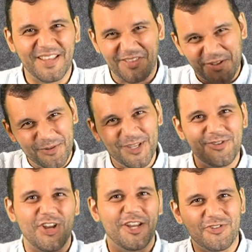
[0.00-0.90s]
They literally
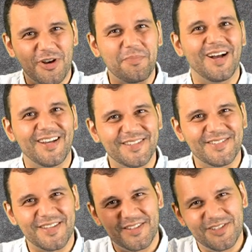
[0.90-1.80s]
change our minds
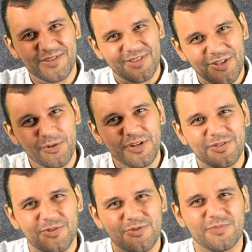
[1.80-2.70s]
like these loading
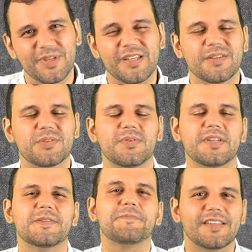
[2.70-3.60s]
social media
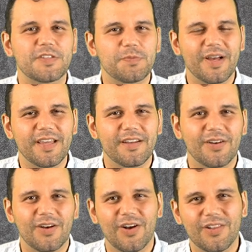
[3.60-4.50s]
screens. Despite
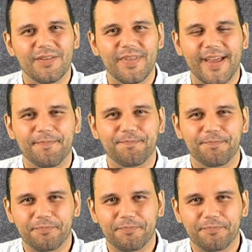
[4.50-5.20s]
all of that,